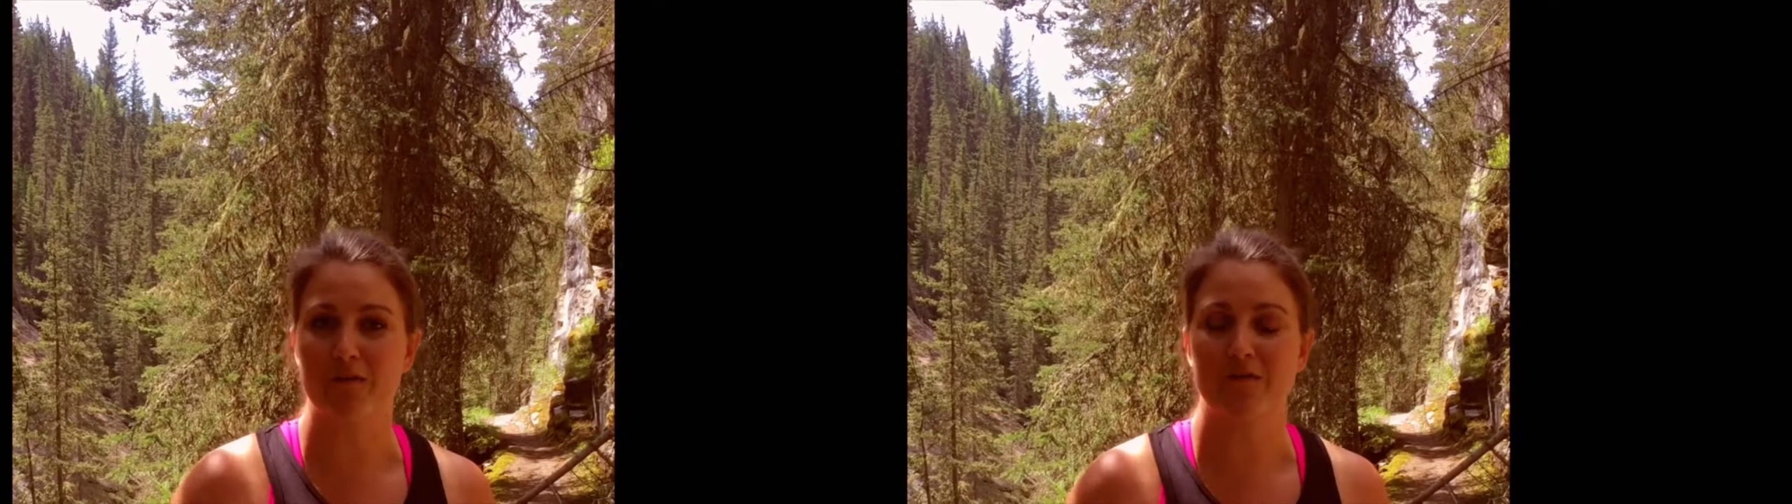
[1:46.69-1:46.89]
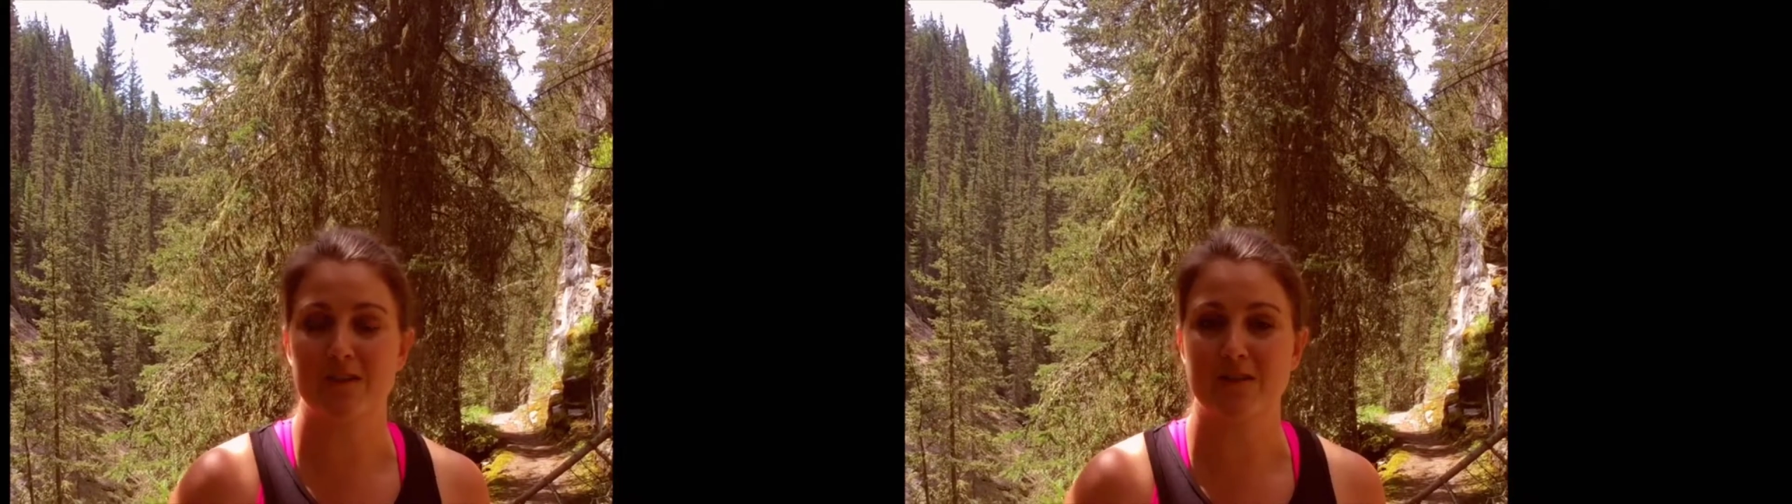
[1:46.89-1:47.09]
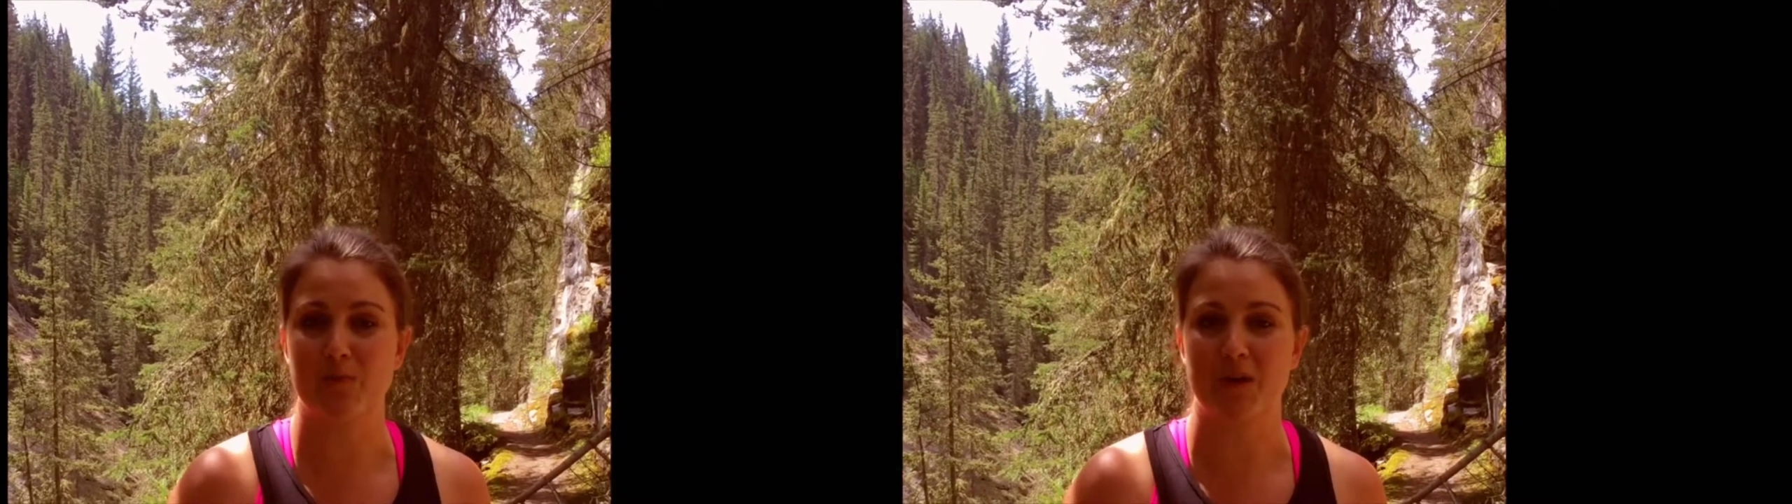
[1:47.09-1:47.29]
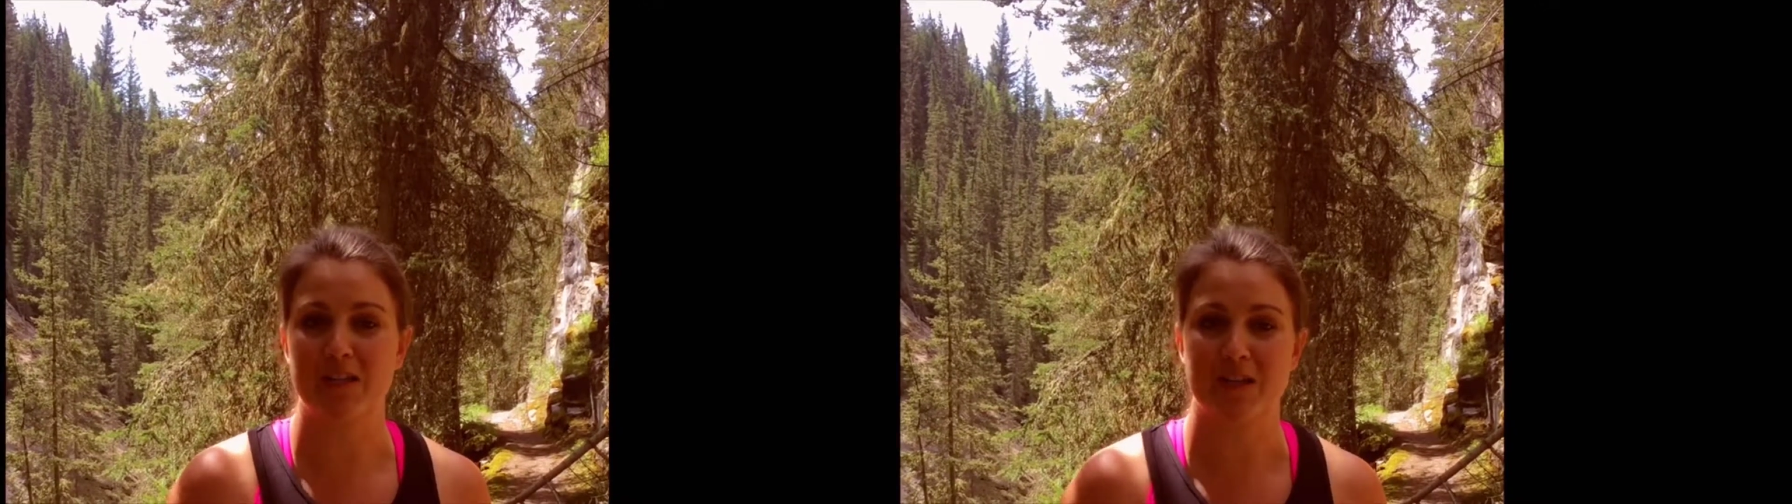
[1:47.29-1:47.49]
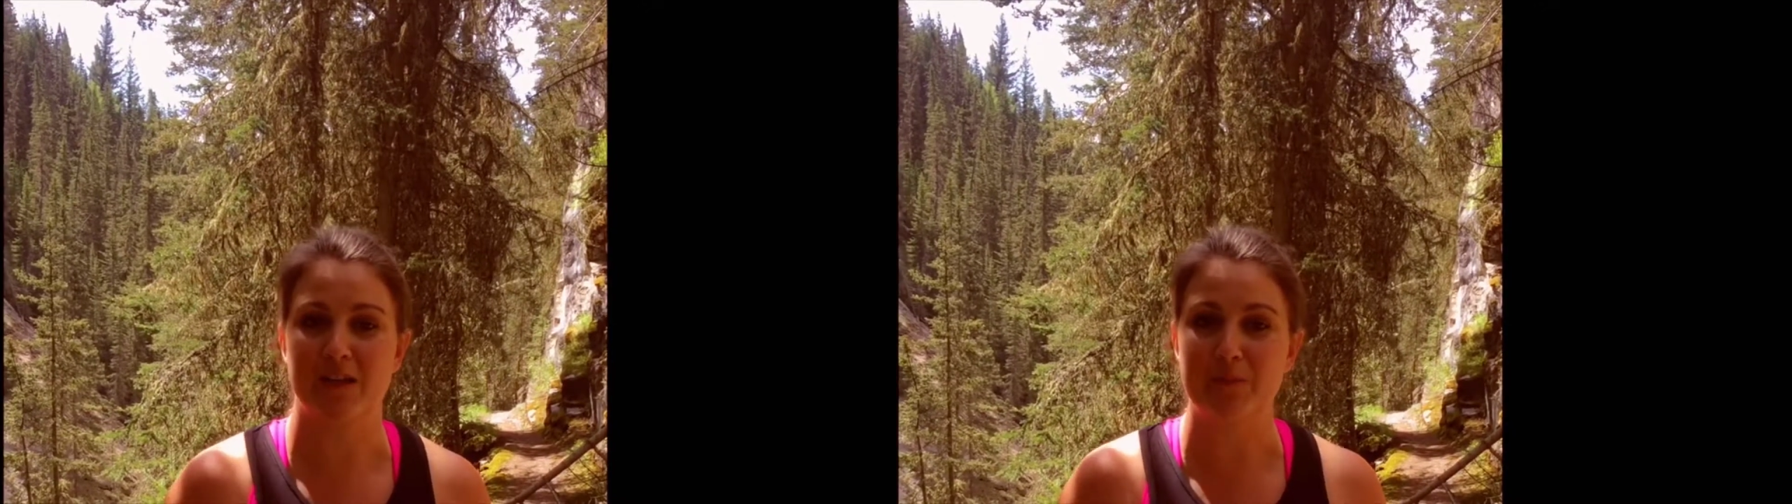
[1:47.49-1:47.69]
over this bridge
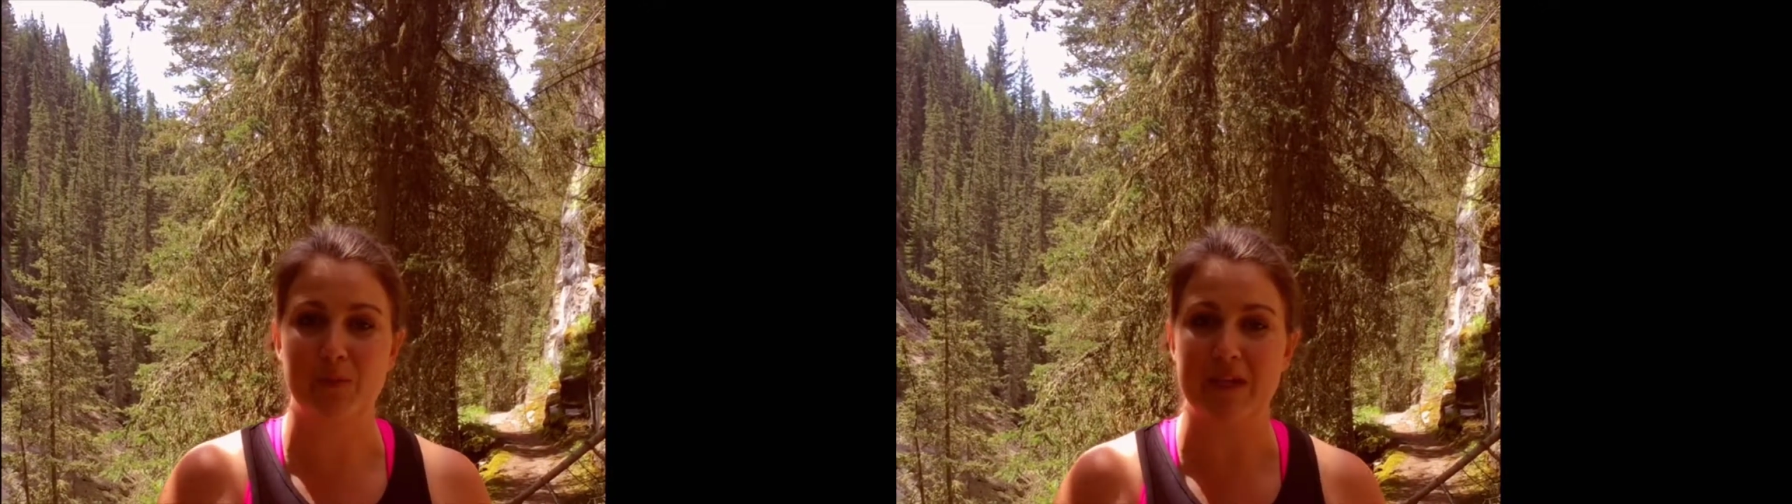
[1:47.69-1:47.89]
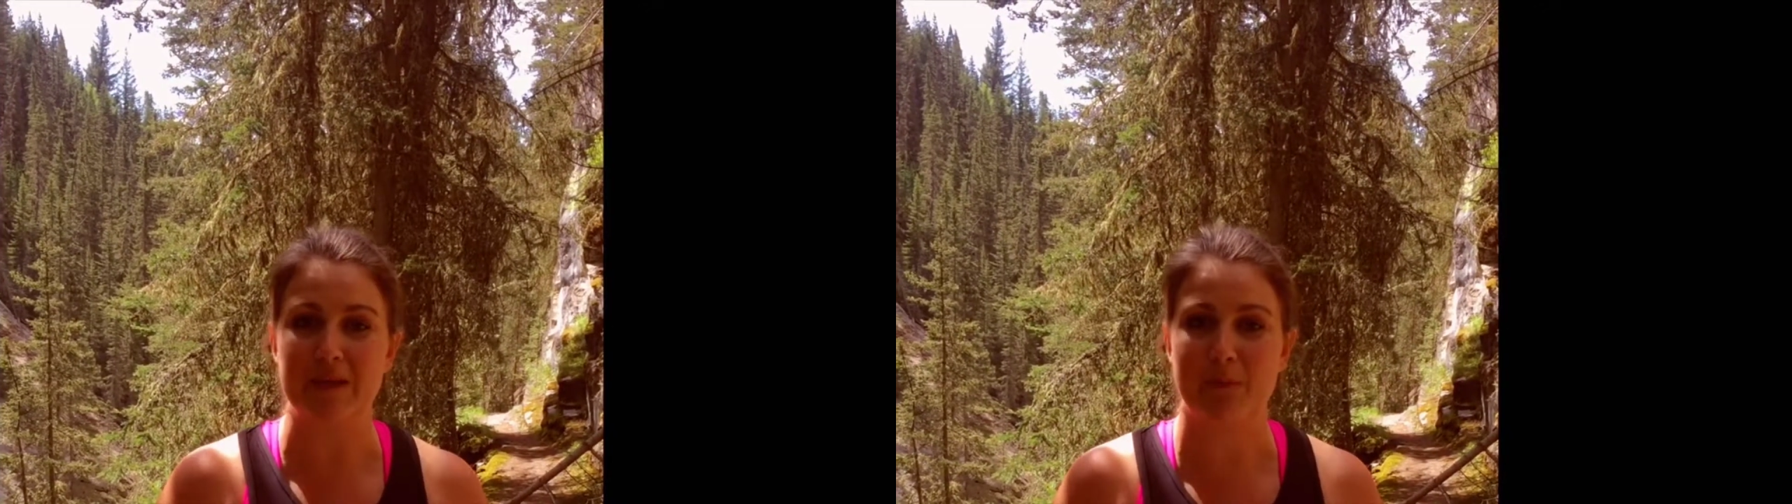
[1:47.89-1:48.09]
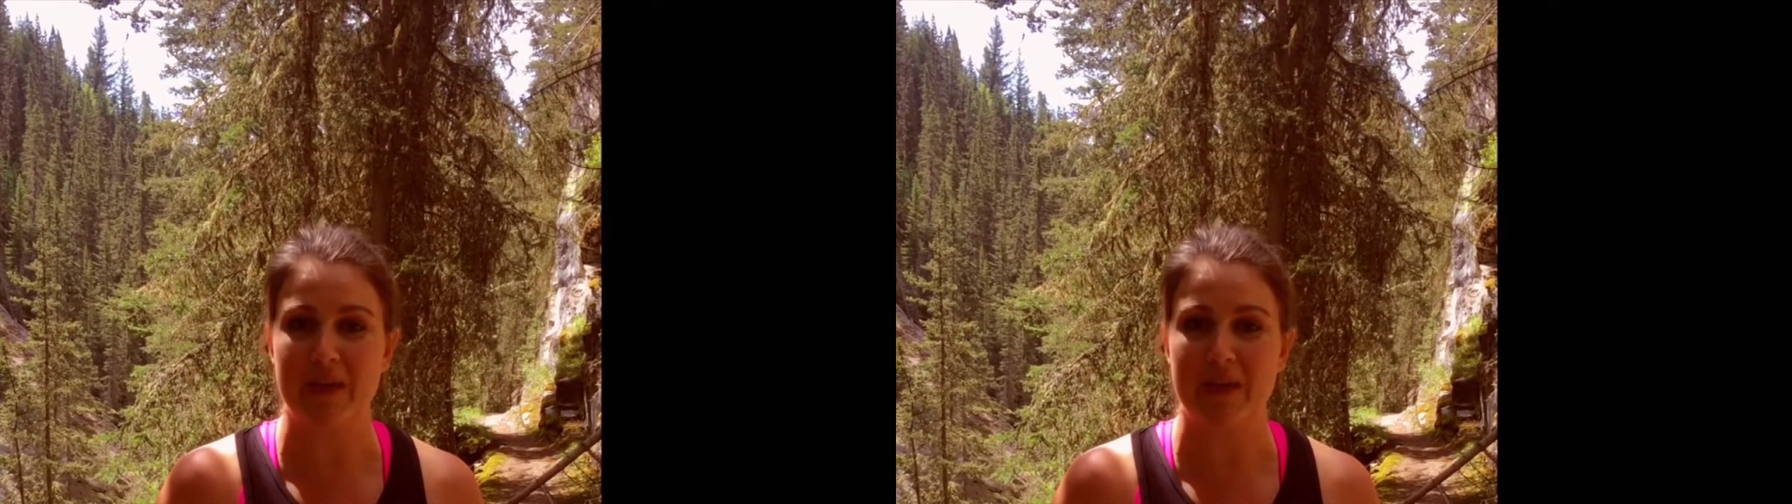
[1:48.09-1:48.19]
in complete